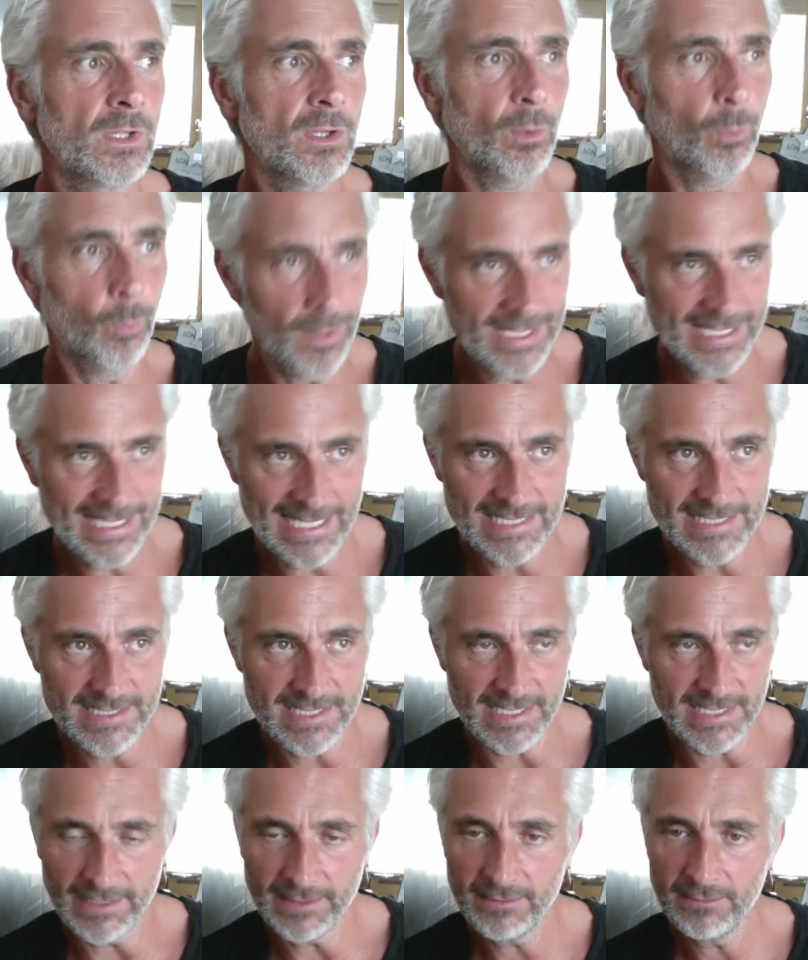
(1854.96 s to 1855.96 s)
Weekends
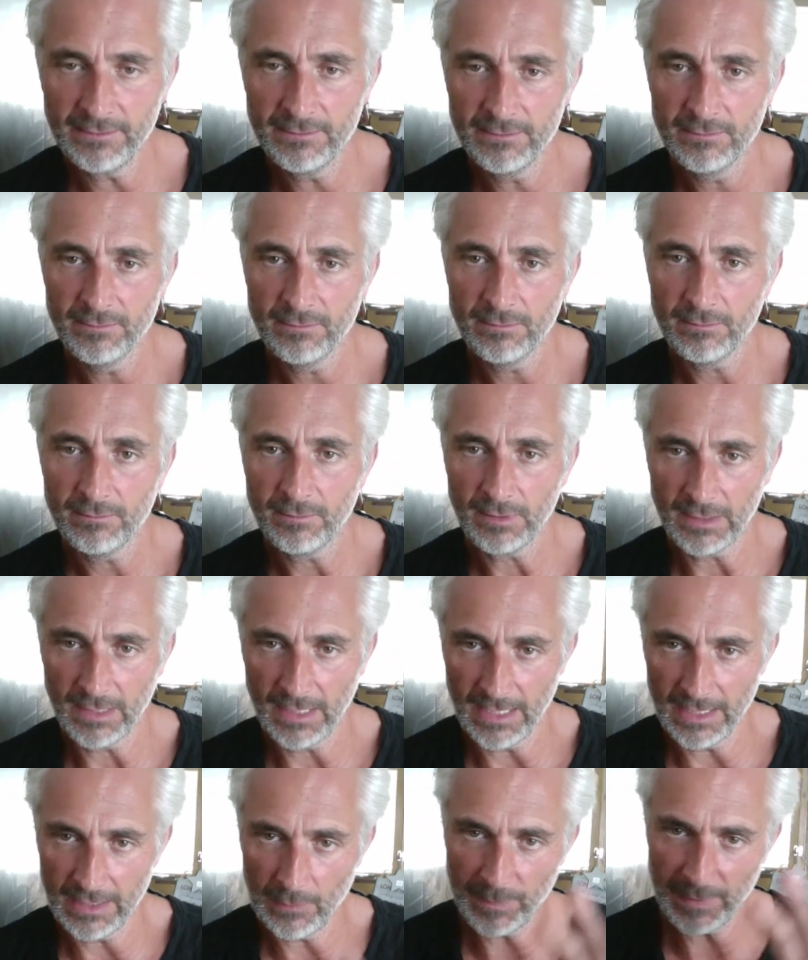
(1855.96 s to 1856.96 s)
in,
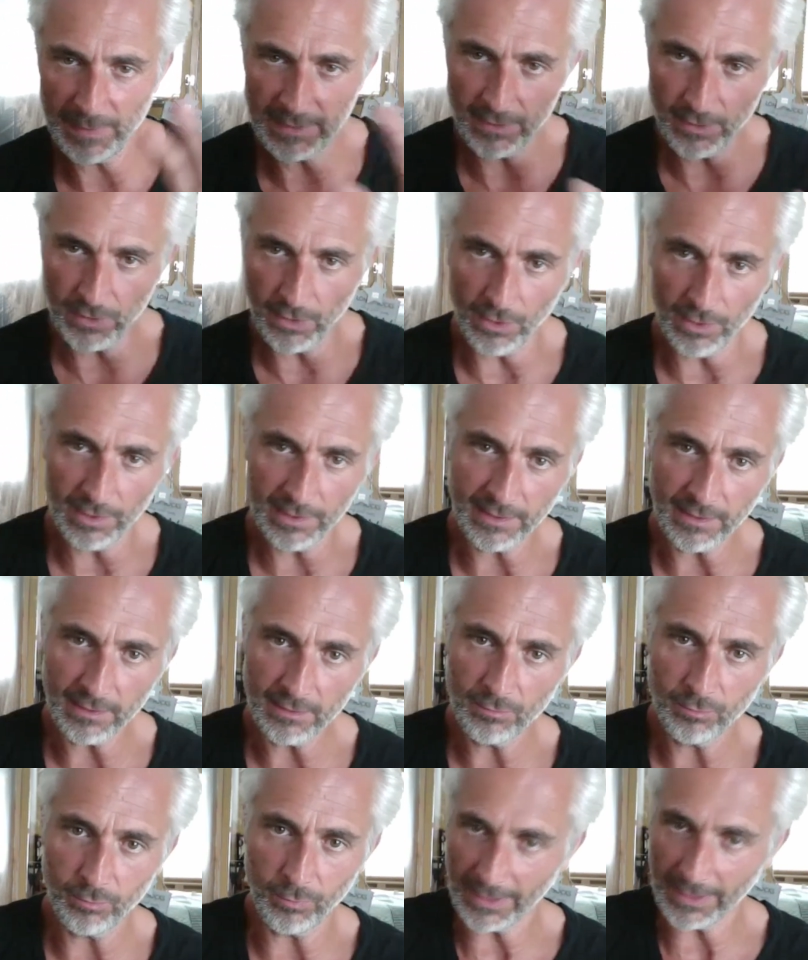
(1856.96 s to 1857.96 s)
going to bed early,
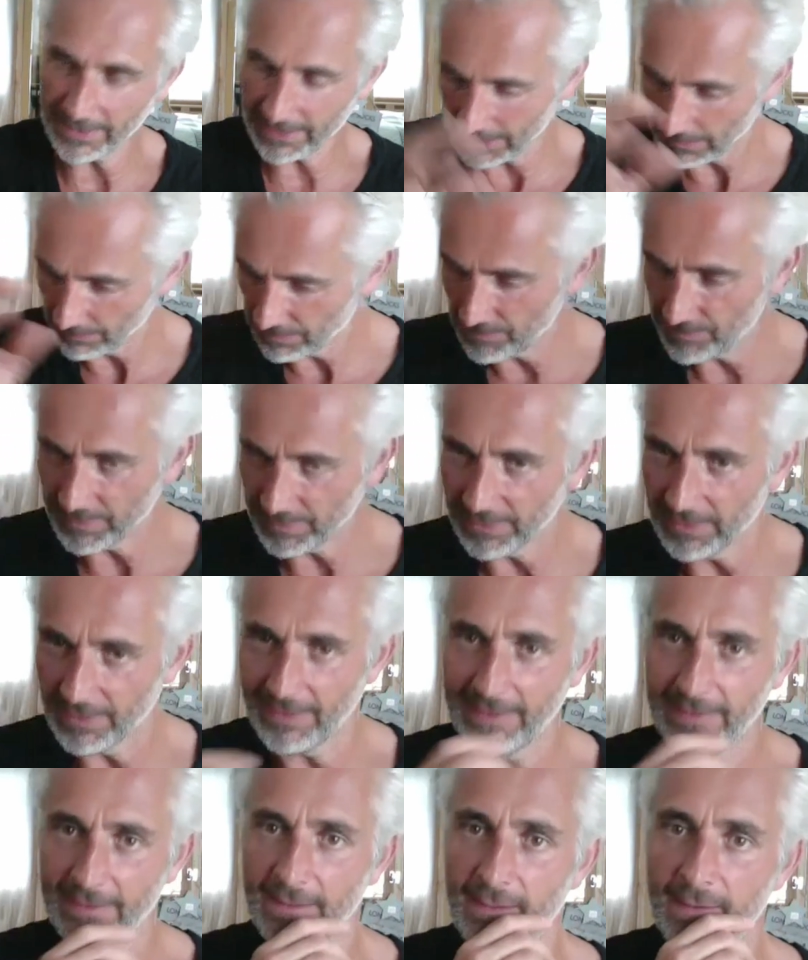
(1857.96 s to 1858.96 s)
waking up a bit
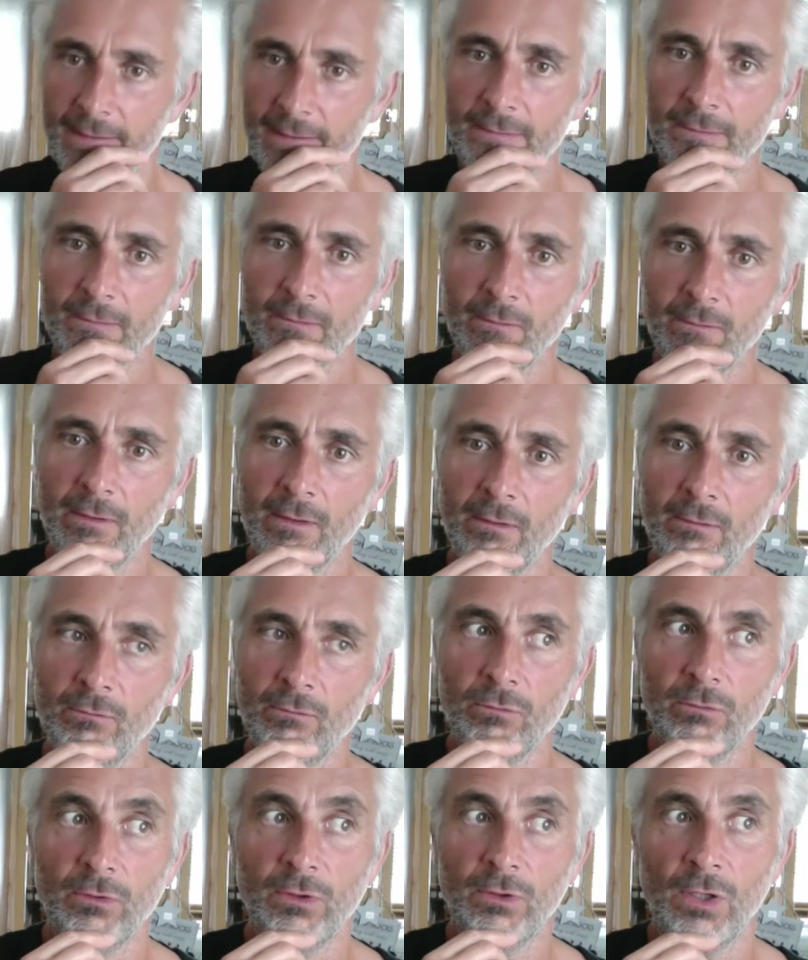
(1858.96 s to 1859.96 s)
later. You know,
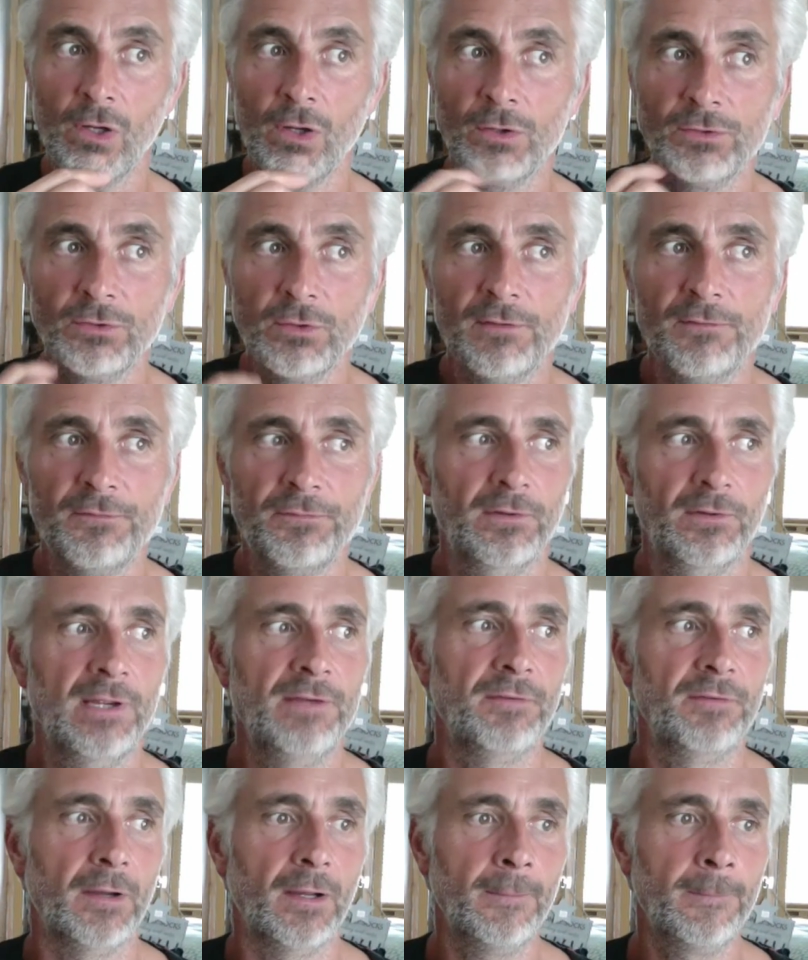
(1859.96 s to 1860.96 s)
you can't do it
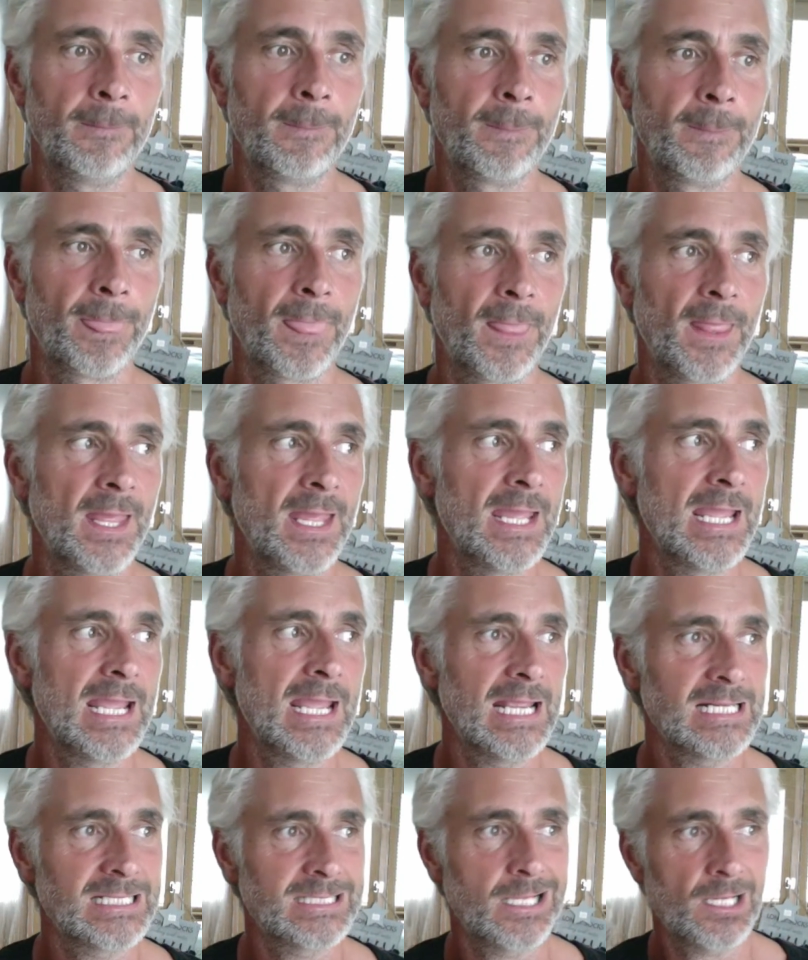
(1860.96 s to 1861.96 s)
forever
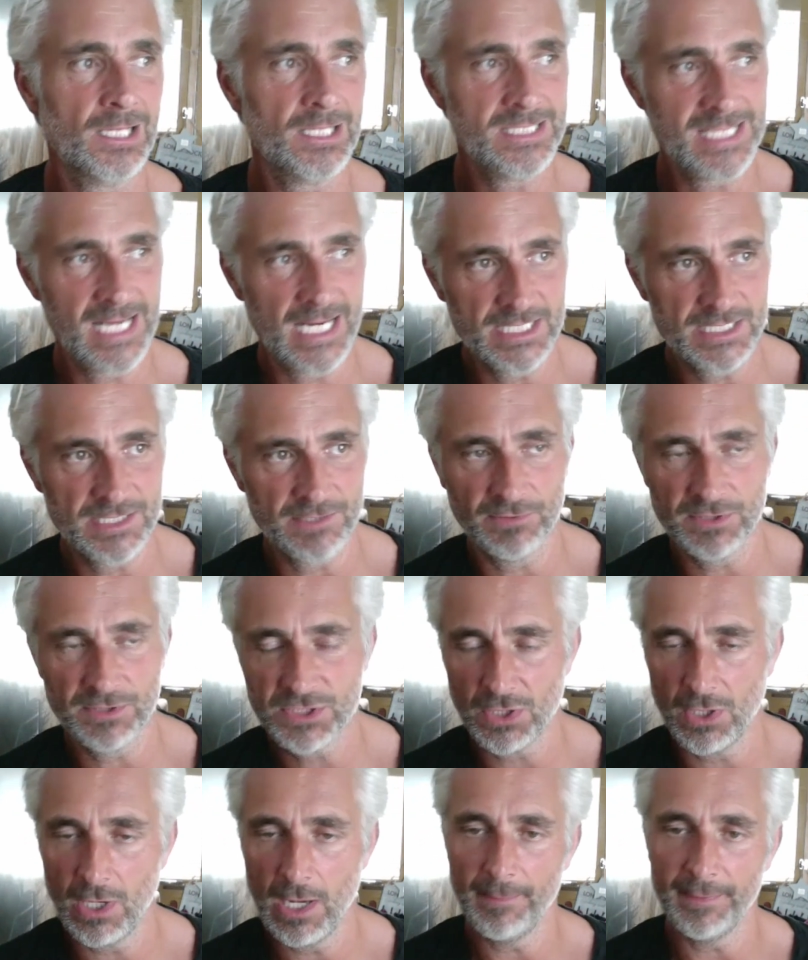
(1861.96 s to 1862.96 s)
it's like a taste of
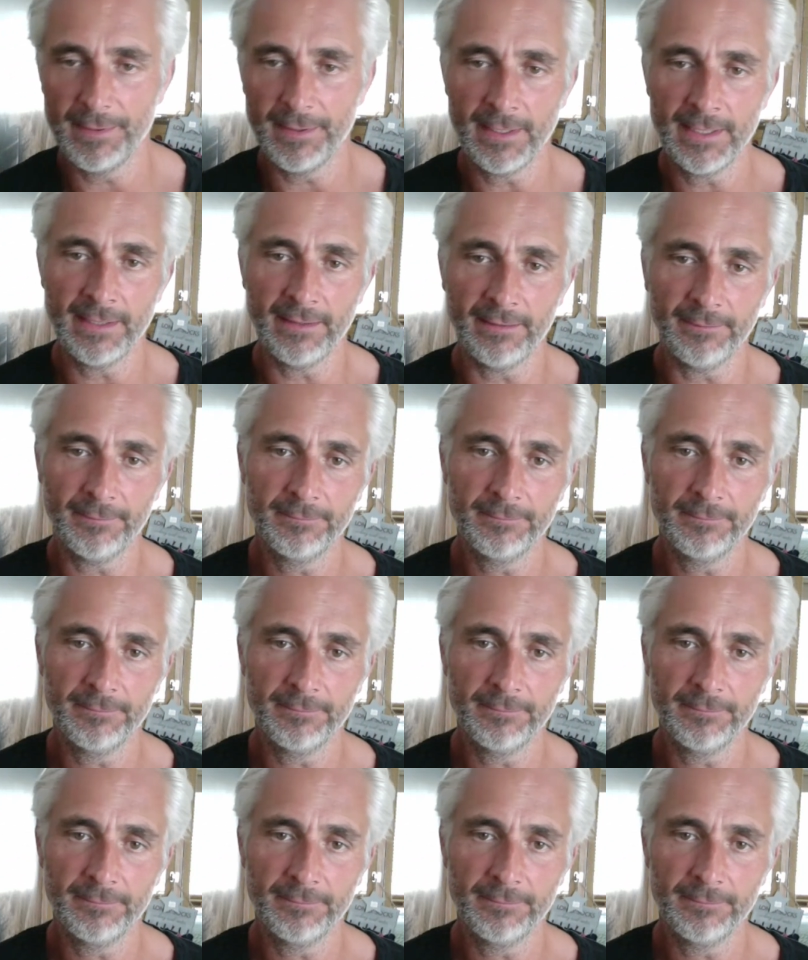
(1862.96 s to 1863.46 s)
retirement, is